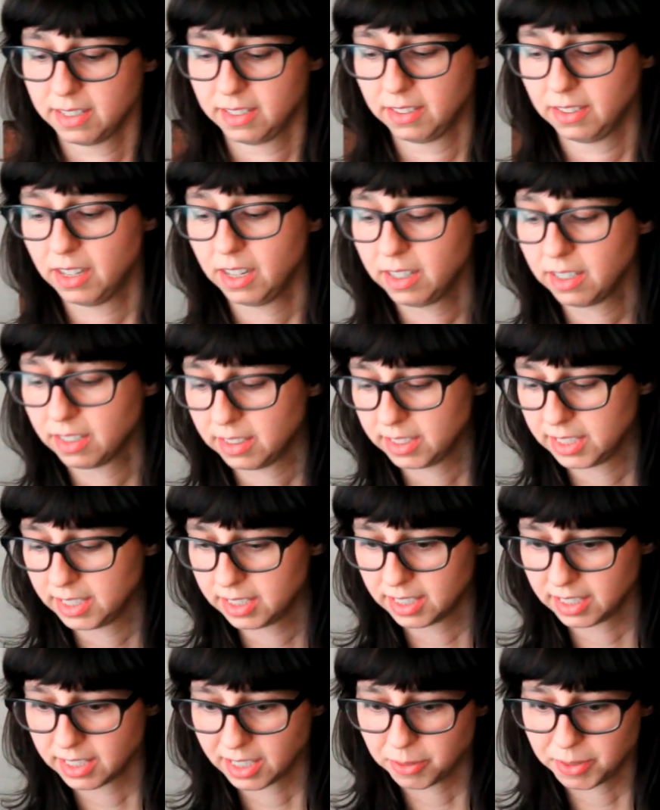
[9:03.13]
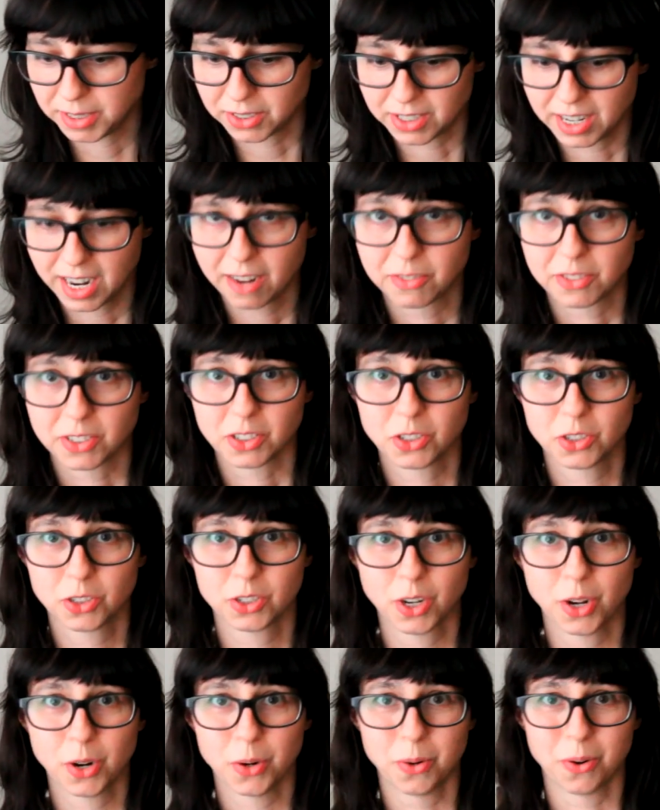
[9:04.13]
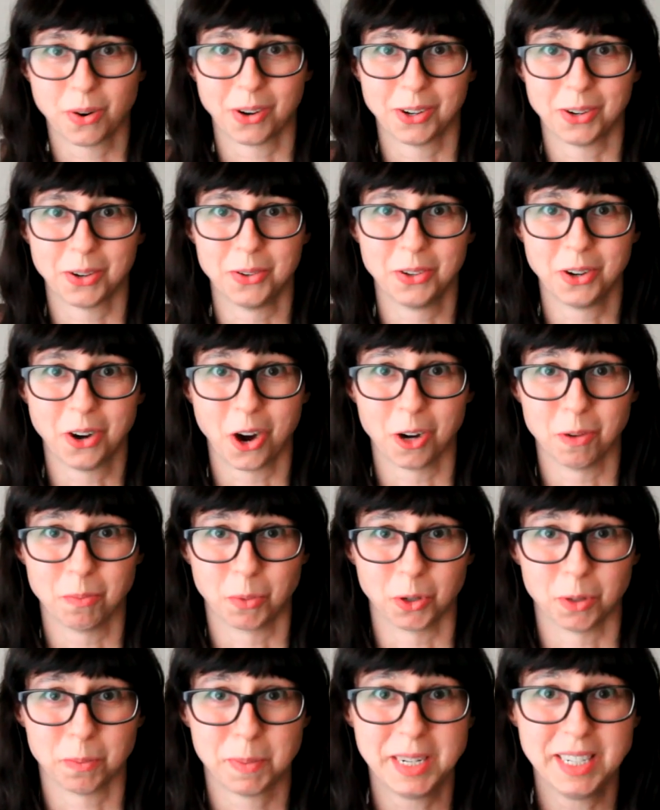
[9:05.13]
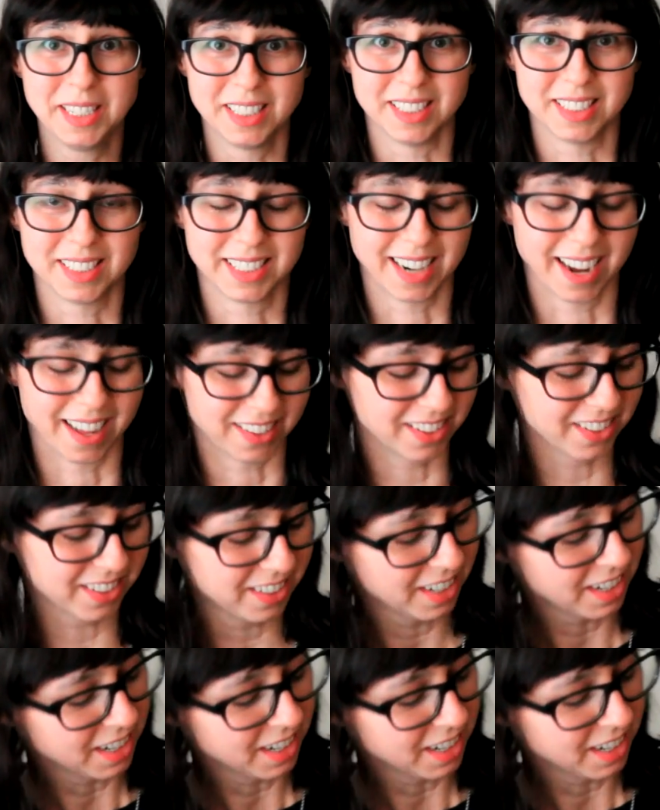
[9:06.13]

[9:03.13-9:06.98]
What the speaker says: Luckily today we don't have to sew our own cardboard pieces together.